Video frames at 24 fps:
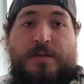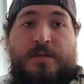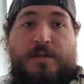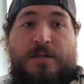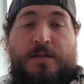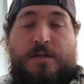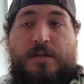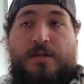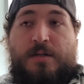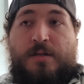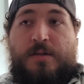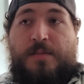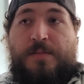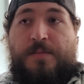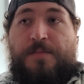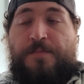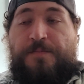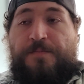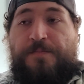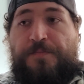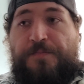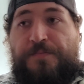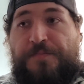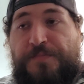Um,
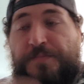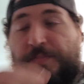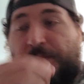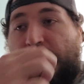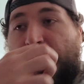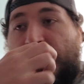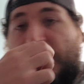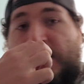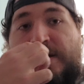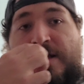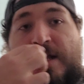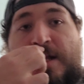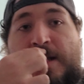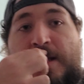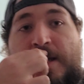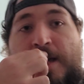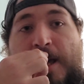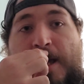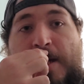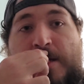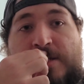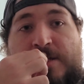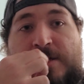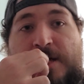then
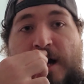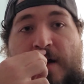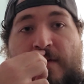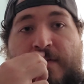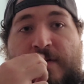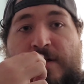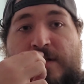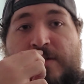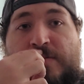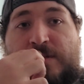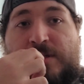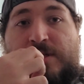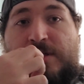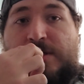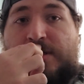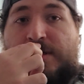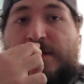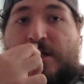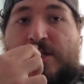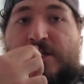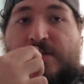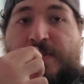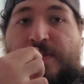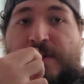again, his coverage was
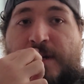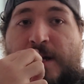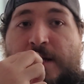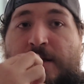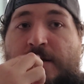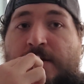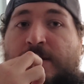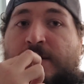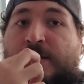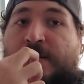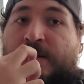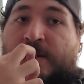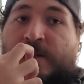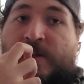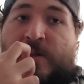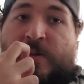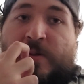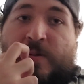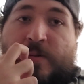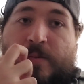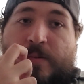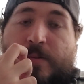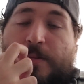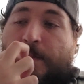suspect.
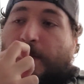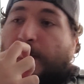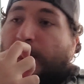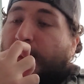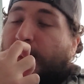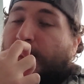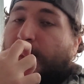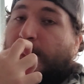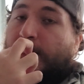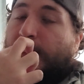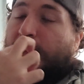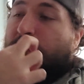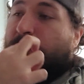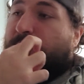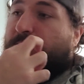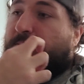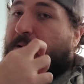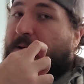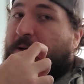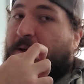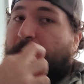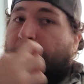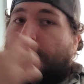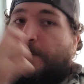
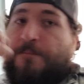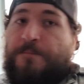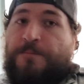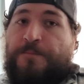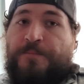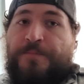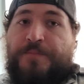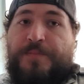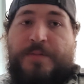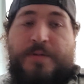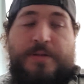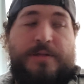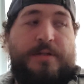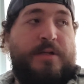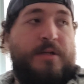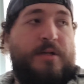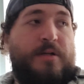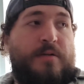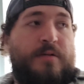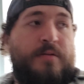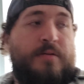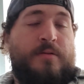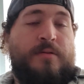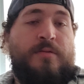But
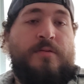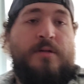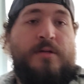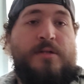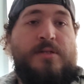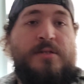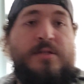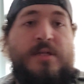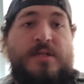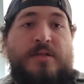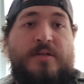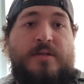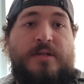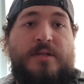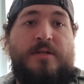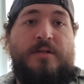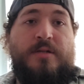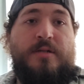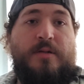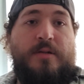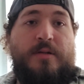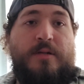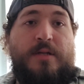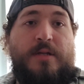that's neither here
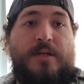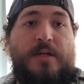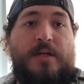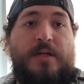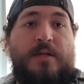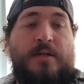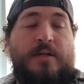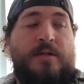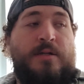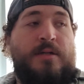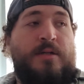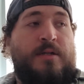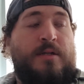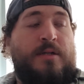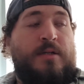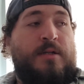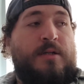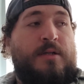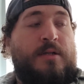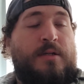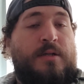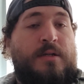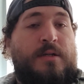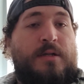nor there.
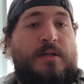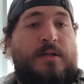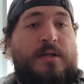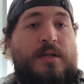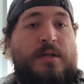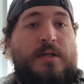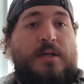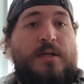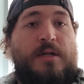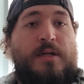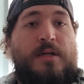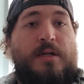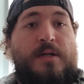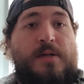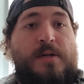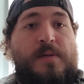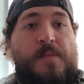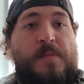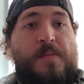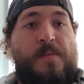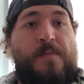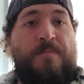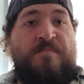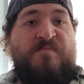
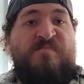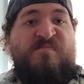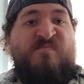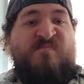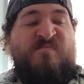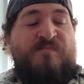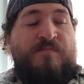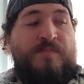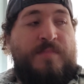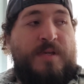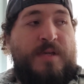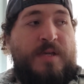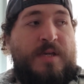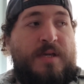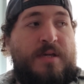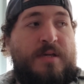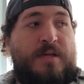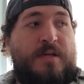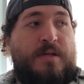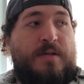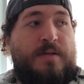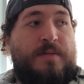And yeah,